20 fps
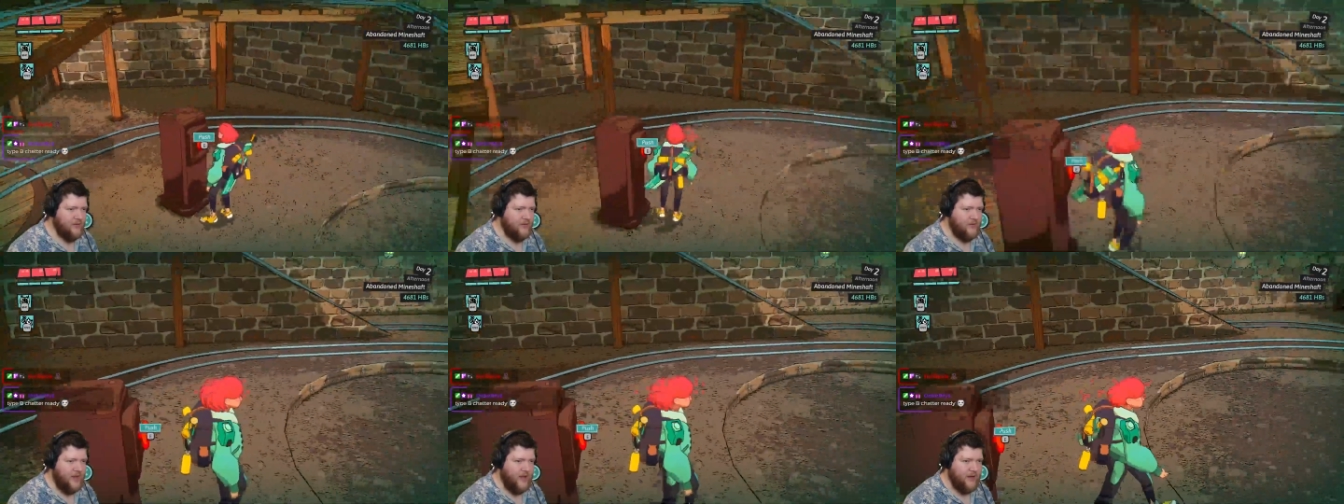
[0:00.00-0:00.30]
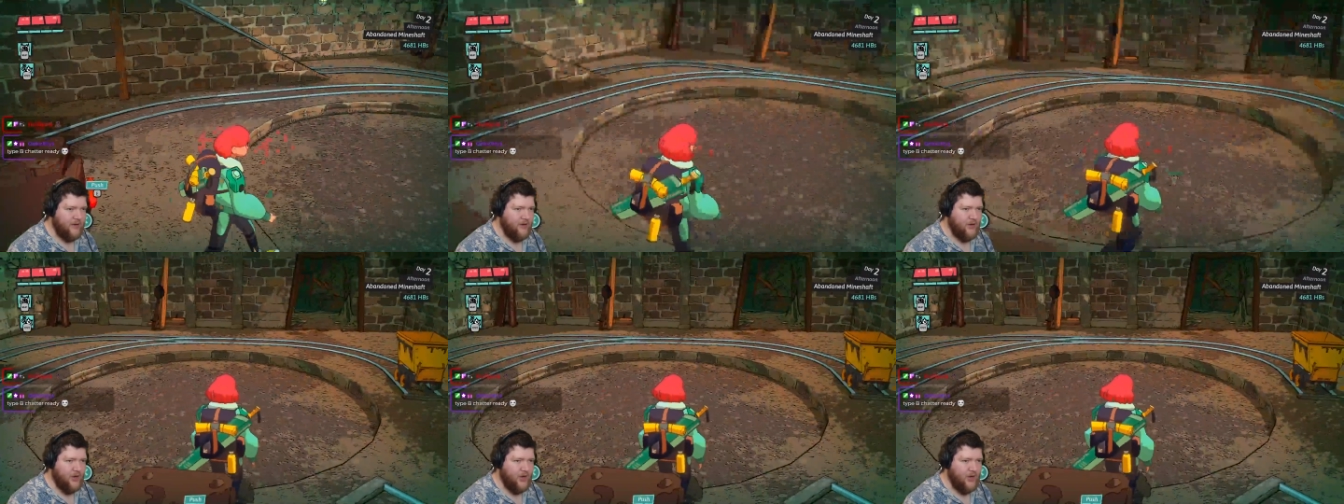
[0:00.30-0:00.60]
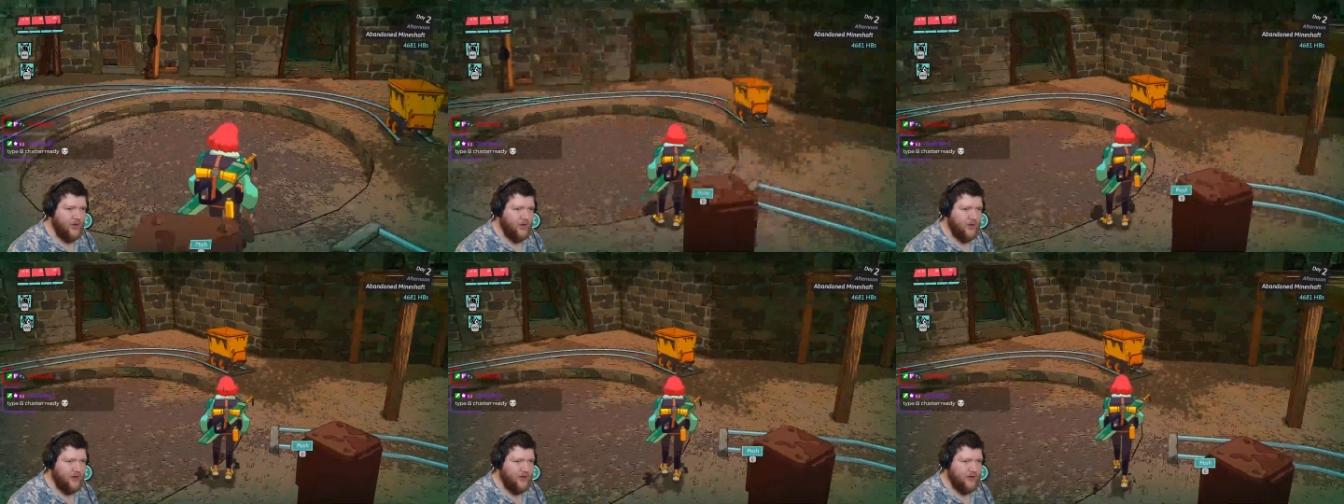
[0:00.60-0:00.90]
That
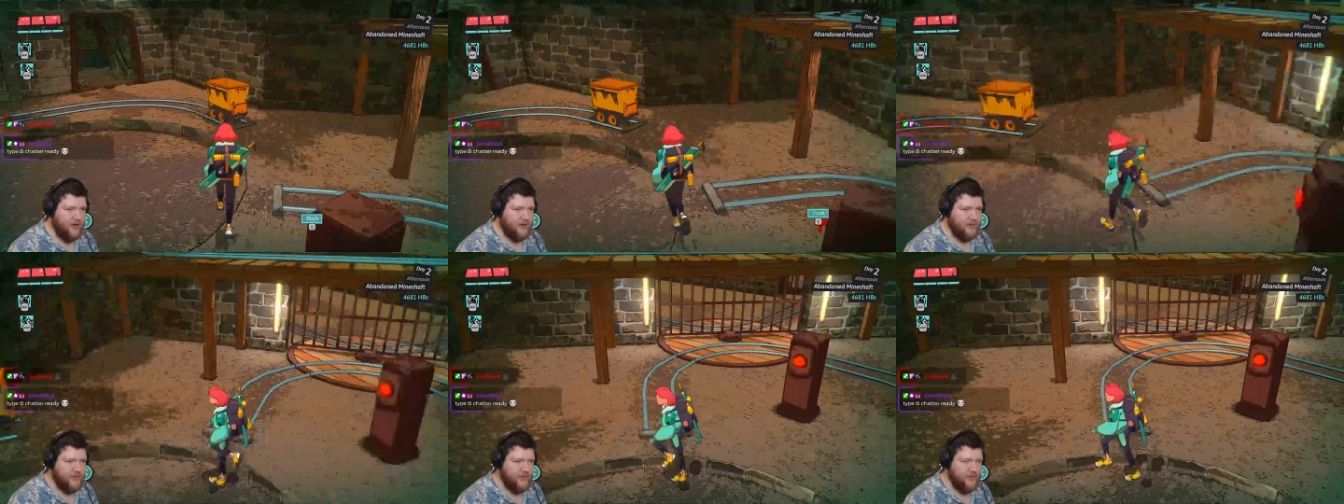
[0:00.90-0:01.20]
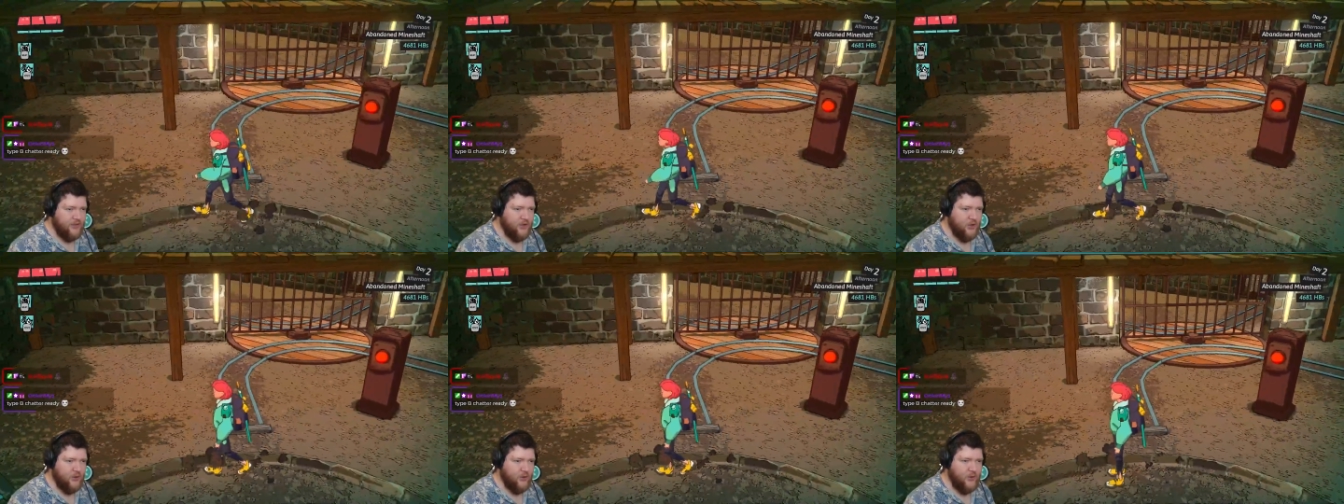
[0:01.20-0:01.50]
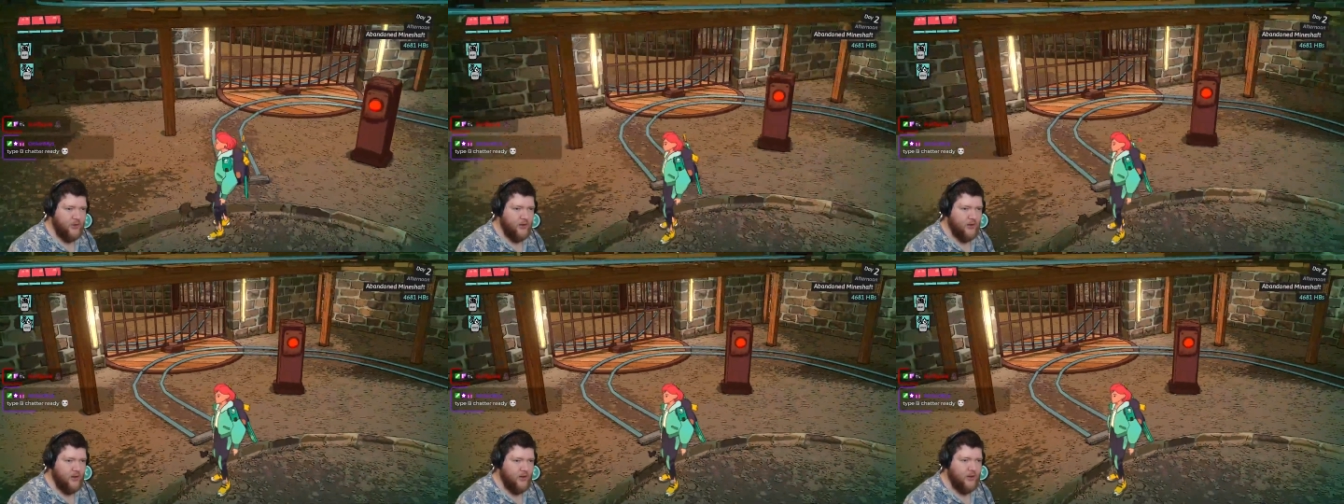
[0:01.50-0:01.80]
cart doesn't
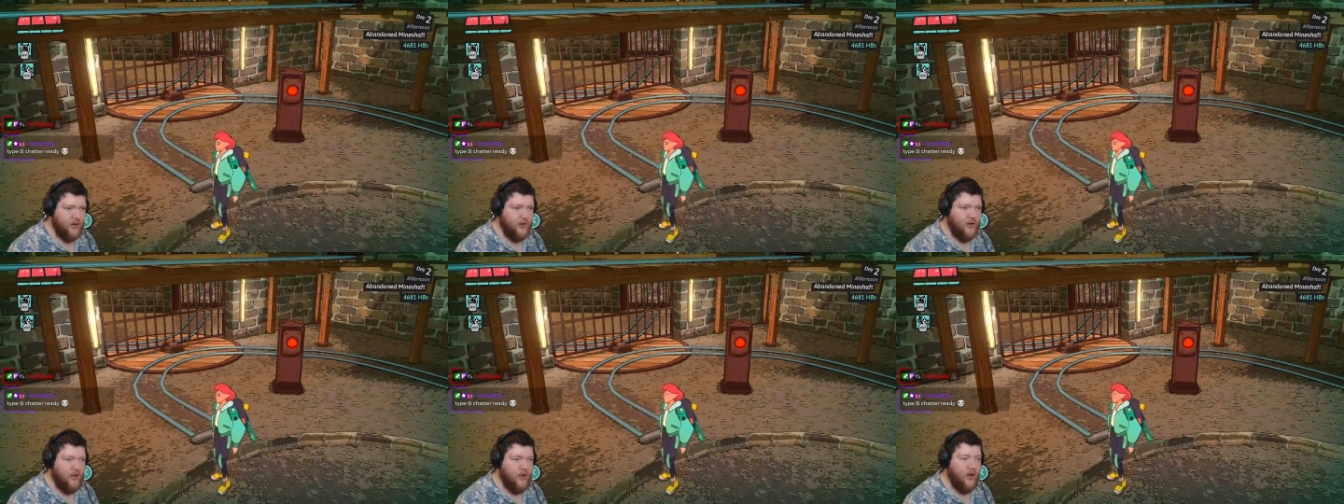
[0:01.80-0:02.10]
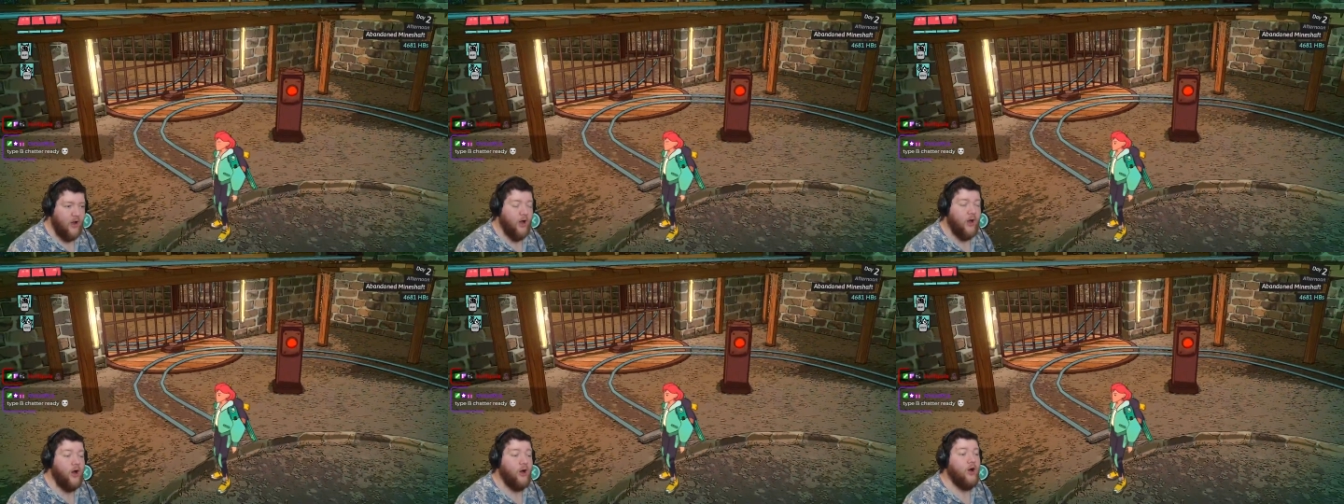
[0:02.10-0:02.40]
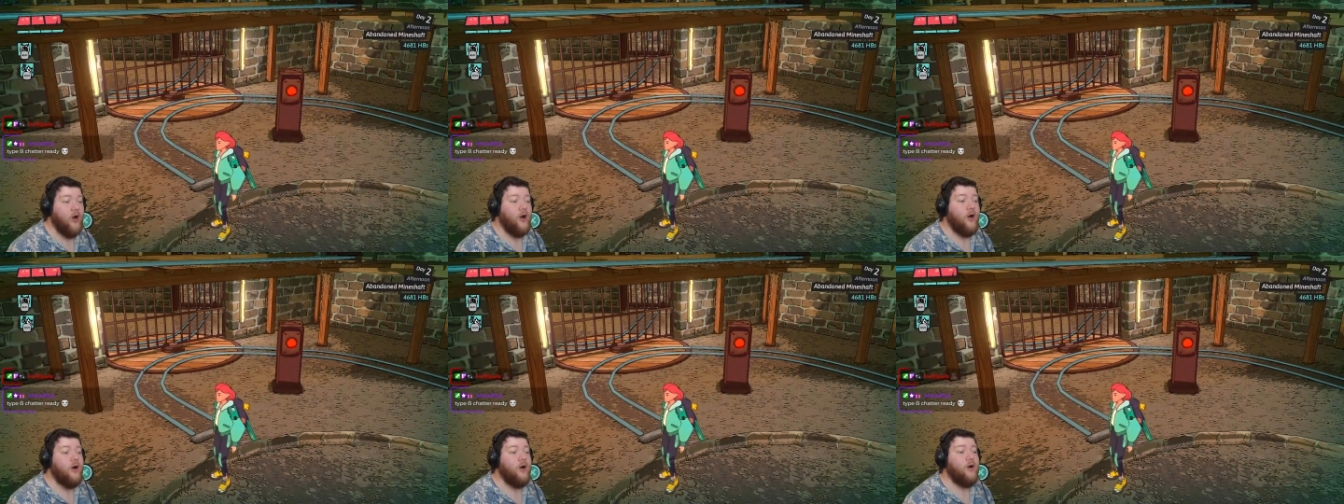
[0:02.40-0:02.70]
go...
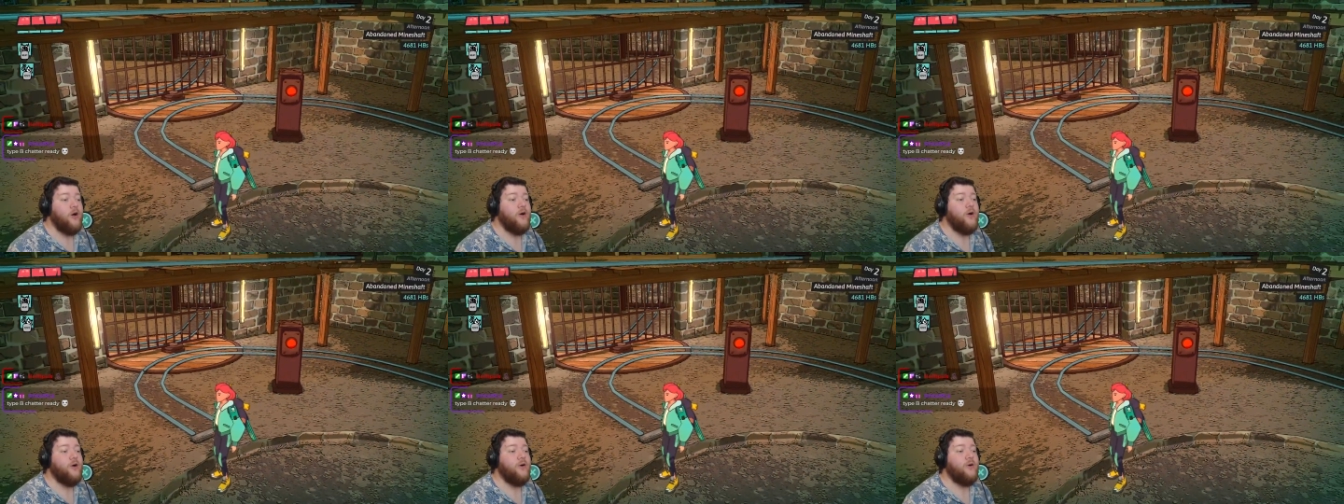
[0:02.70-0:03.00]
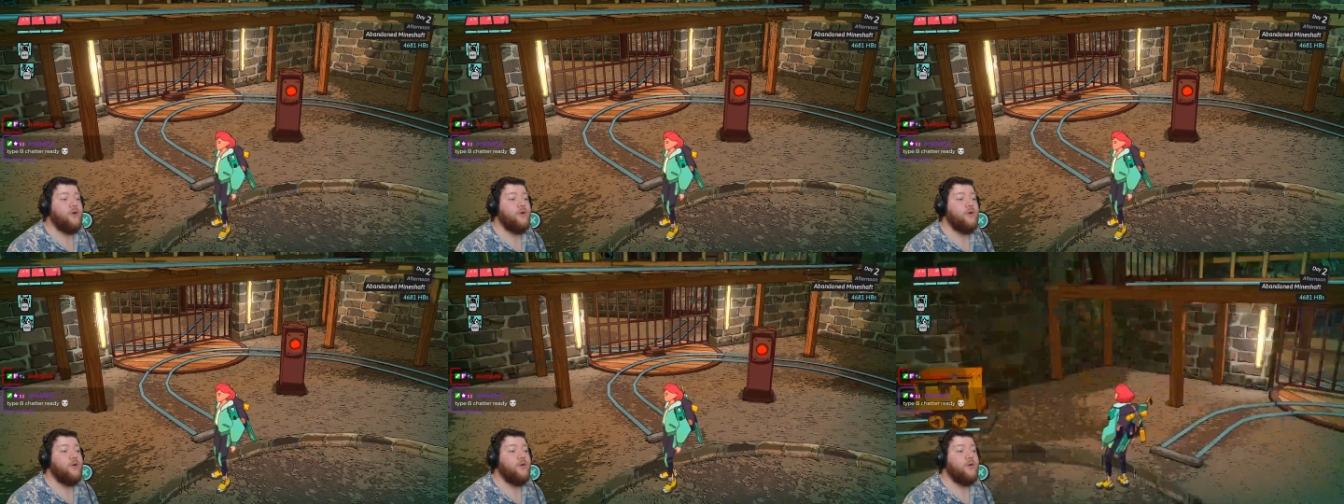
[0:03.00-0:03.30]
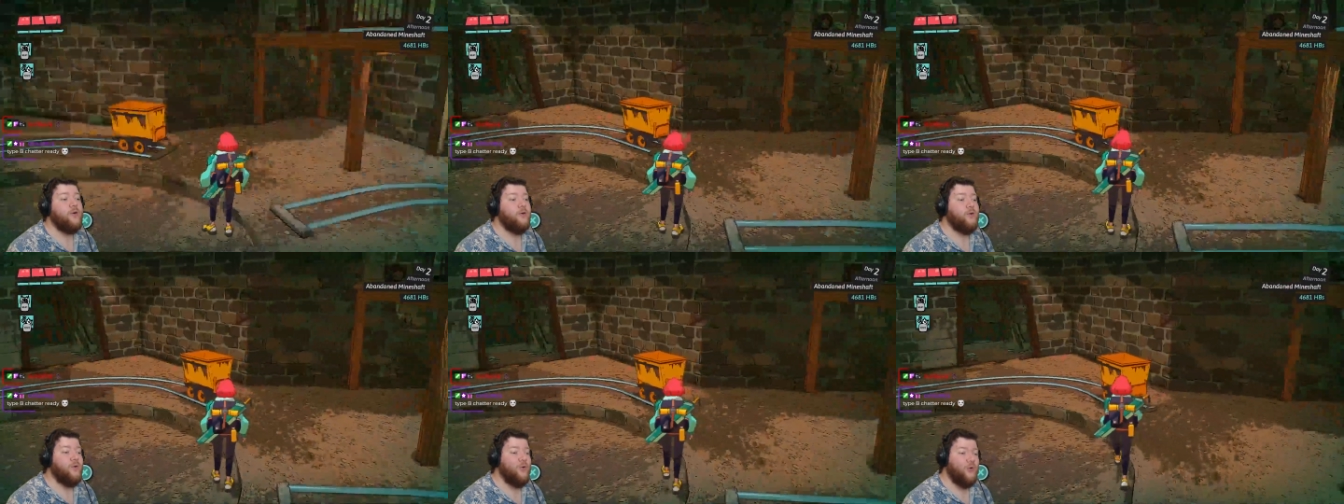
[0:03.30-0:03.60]

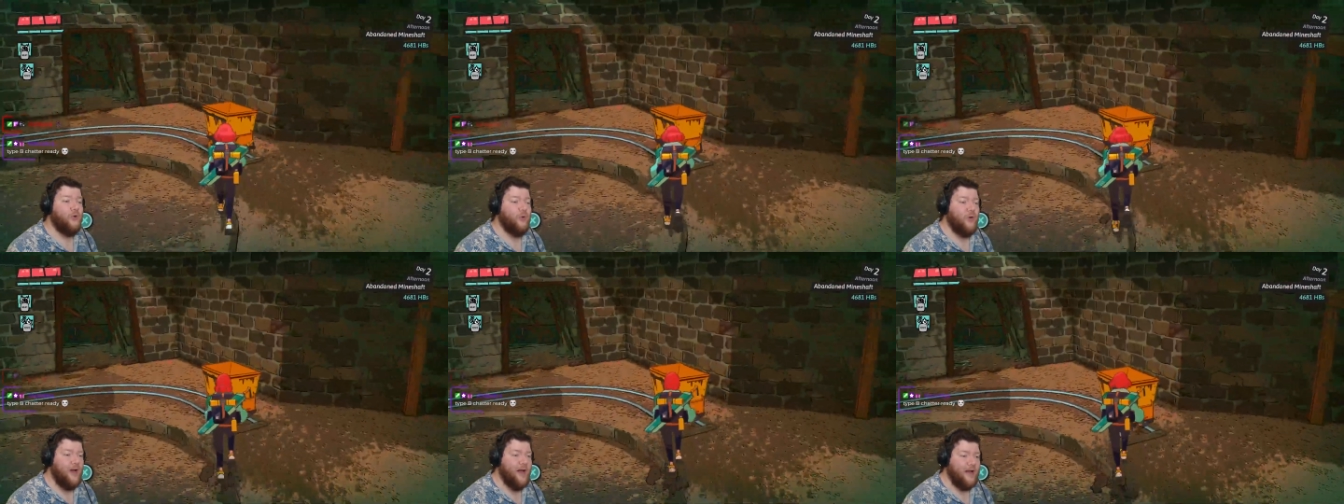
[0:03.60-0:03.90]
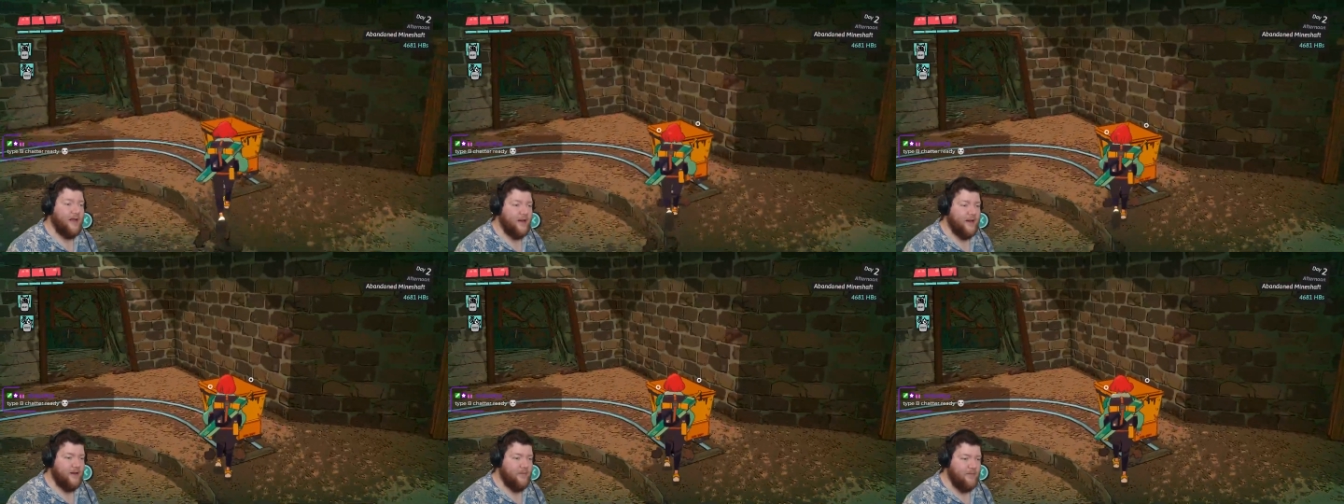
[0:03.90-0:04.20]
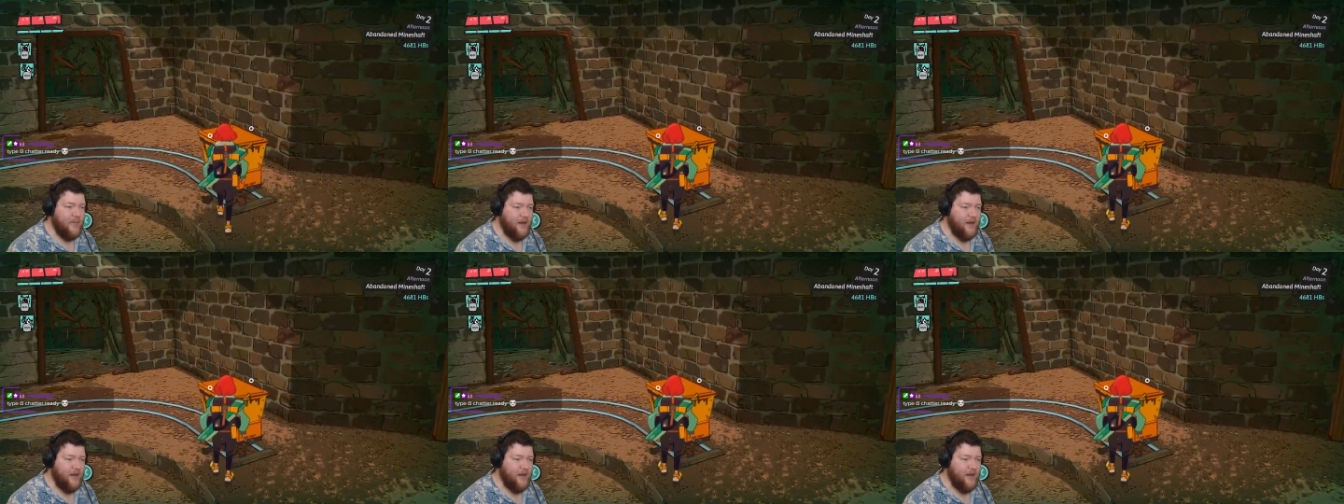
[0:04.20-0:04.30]
Oh, I get it.